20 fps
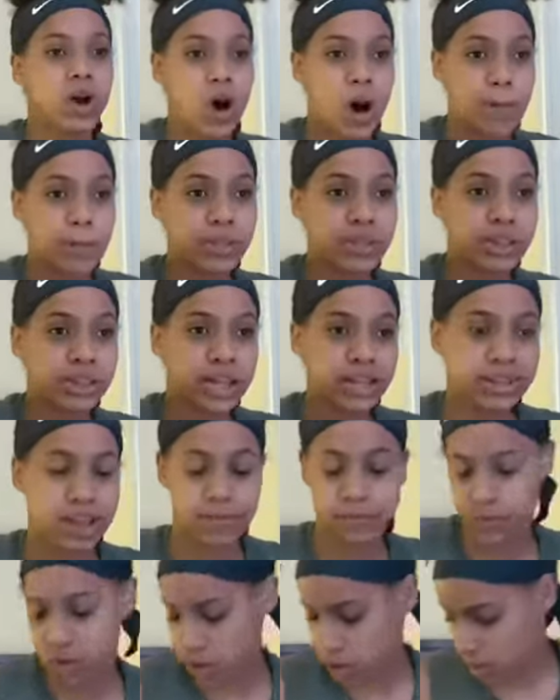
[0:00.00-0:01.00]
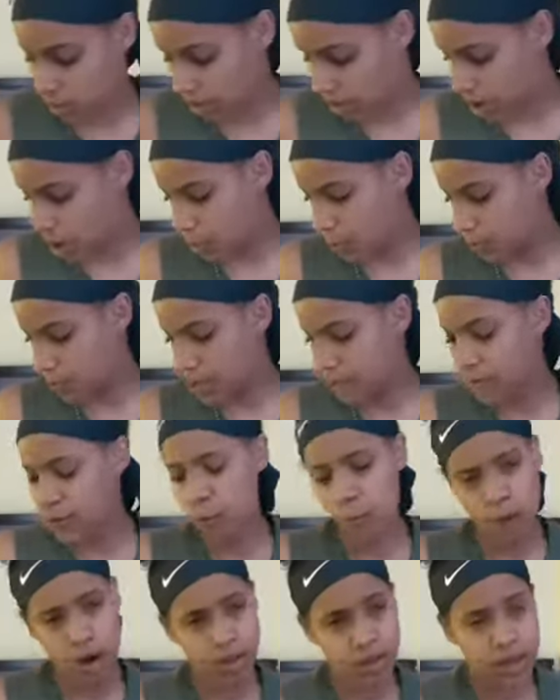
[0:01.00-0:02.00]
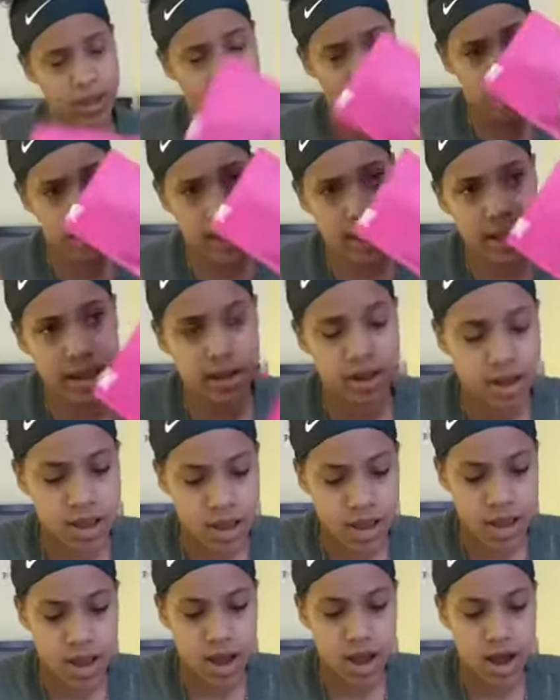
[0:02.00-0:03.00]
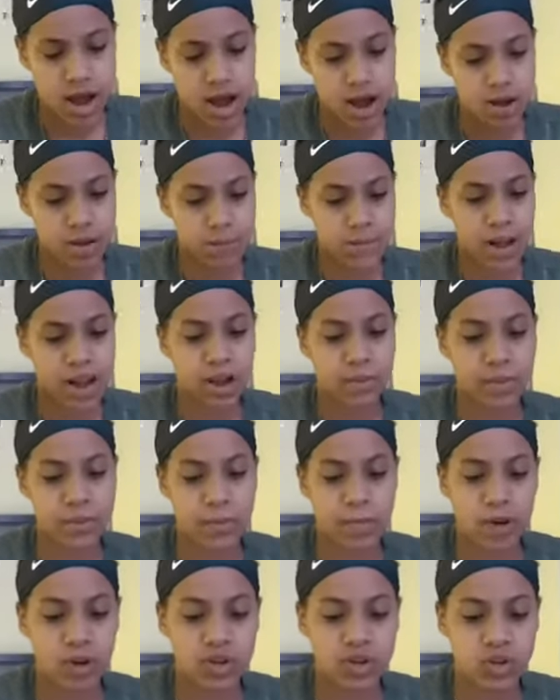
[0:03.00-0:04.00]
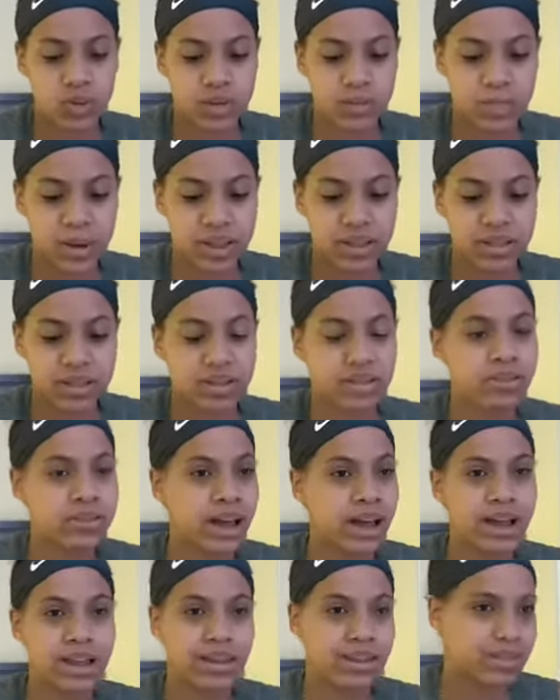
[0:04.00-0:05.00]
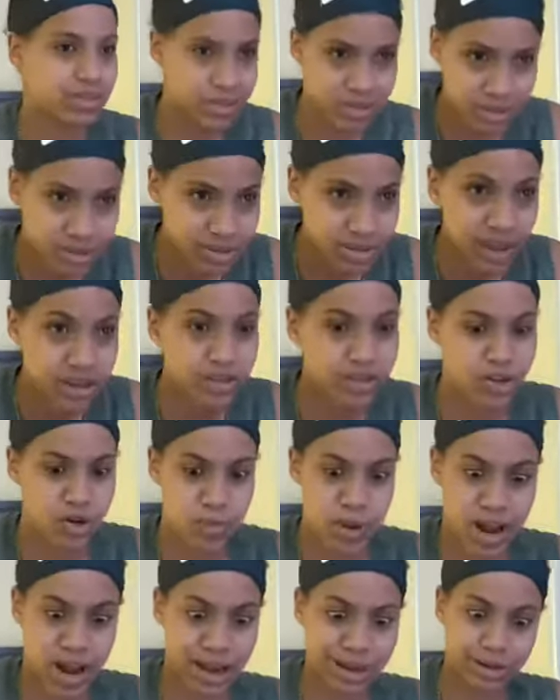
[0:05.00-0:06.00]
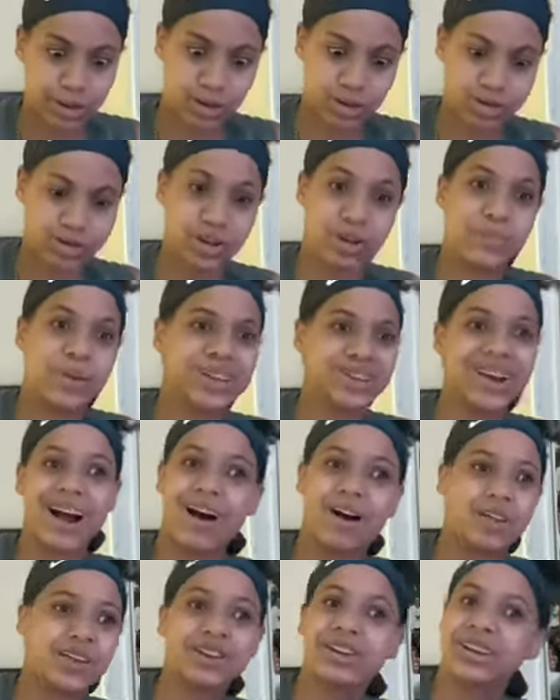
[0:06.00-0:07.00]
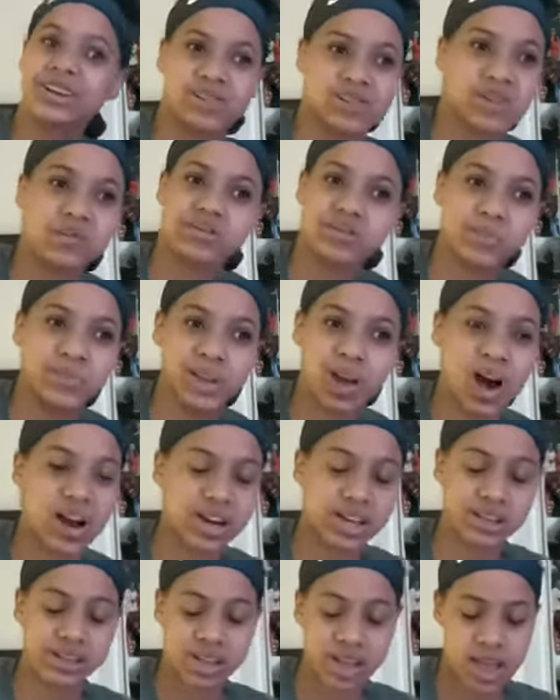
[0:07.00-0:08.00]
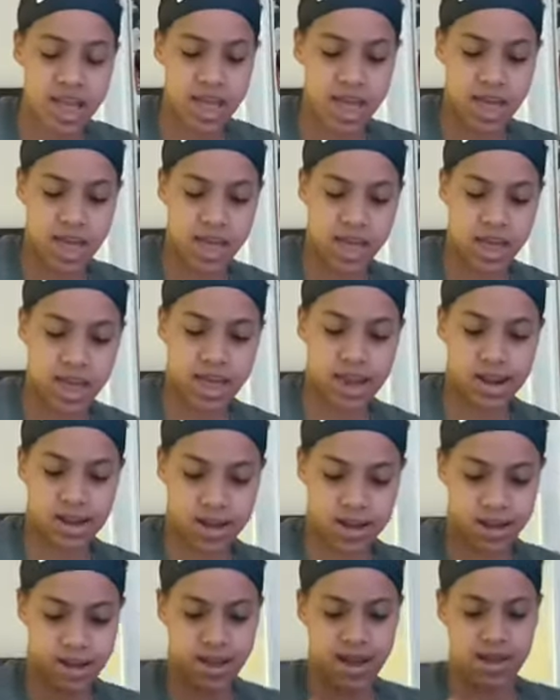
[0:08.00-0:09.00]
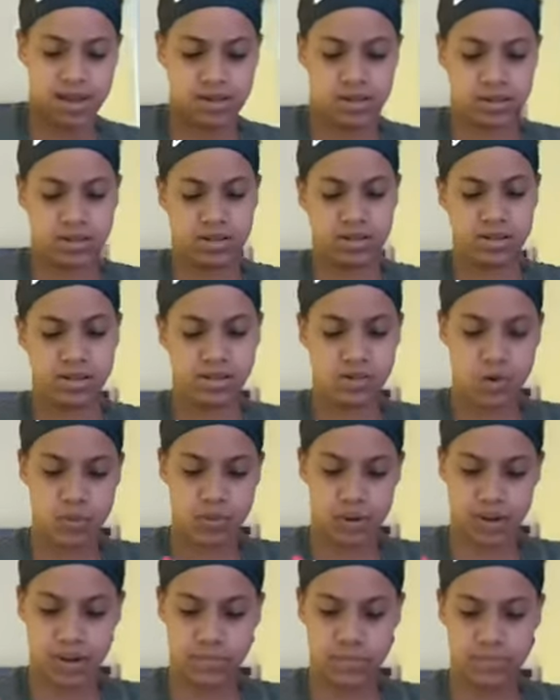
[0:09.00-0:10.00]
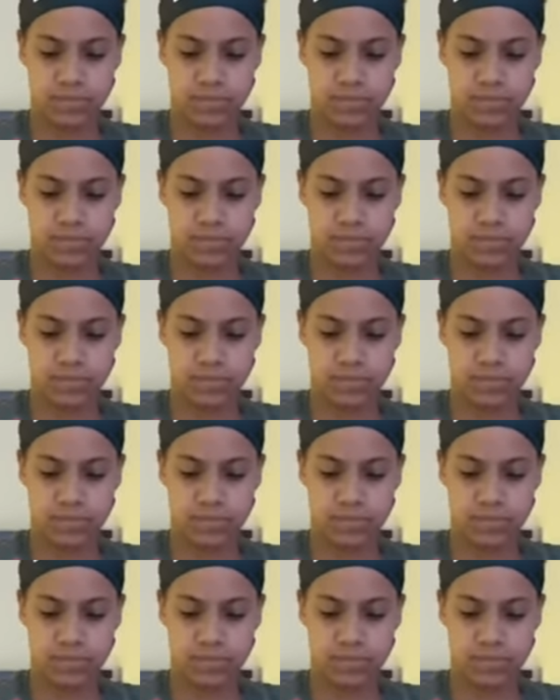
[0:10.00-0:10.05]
I'll put the link down below. And if you want like a pin, I got the Bella Twin pins because like, they're my idols. They're my childhood heroes, to be honest. And yeah, let's just open it.